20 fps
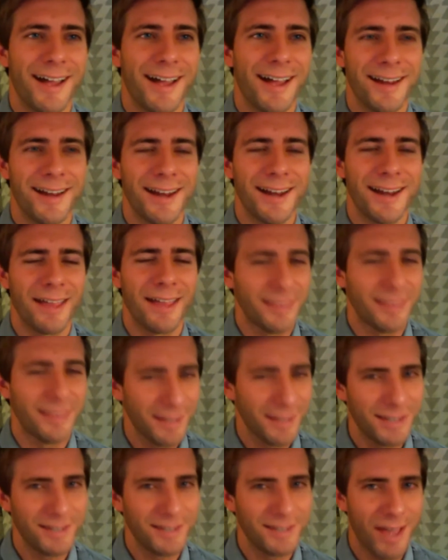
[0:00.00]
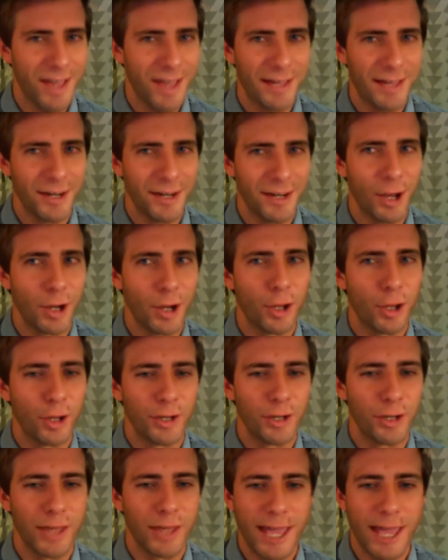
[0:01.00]
And I think he's had a
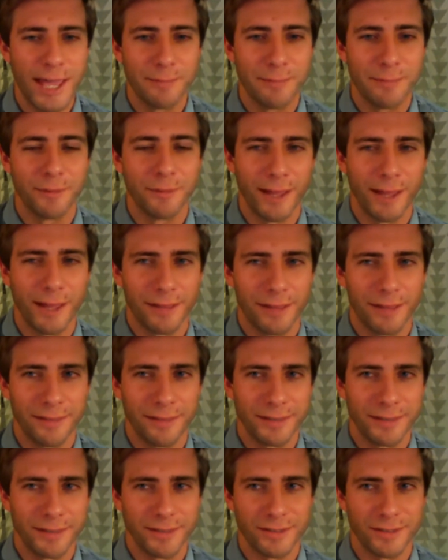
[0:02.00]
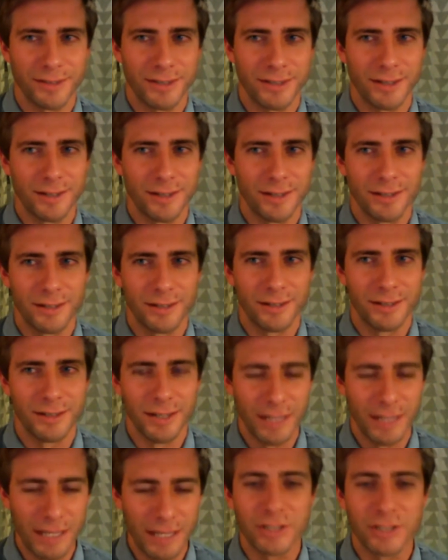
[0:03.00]
good game like this in
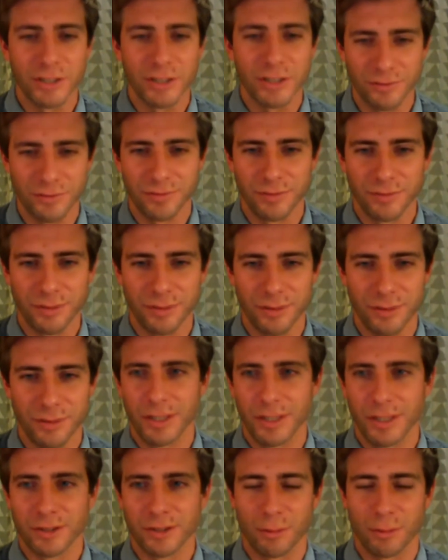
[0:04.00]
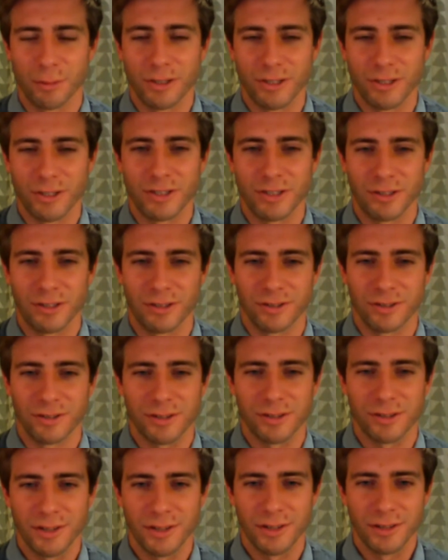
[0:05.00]
each of his 3 seasons,
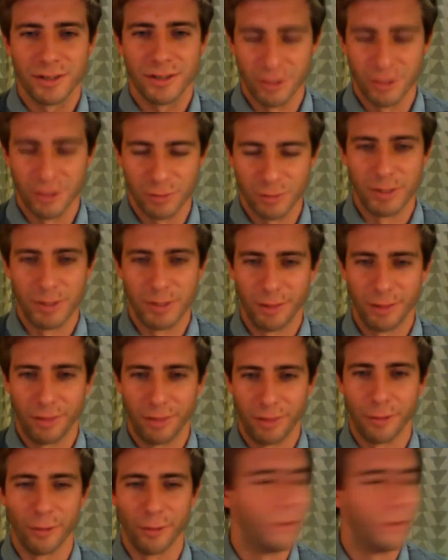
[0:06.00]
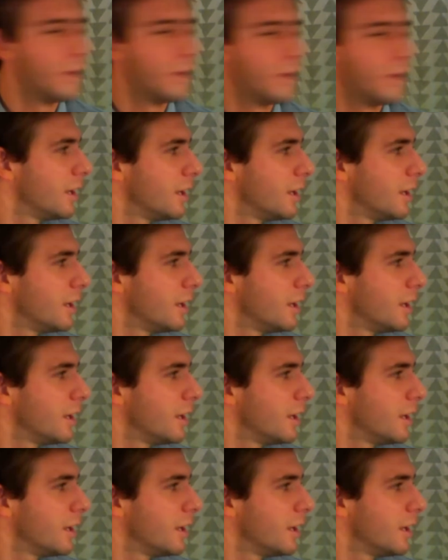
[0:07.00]
this being the 3rd.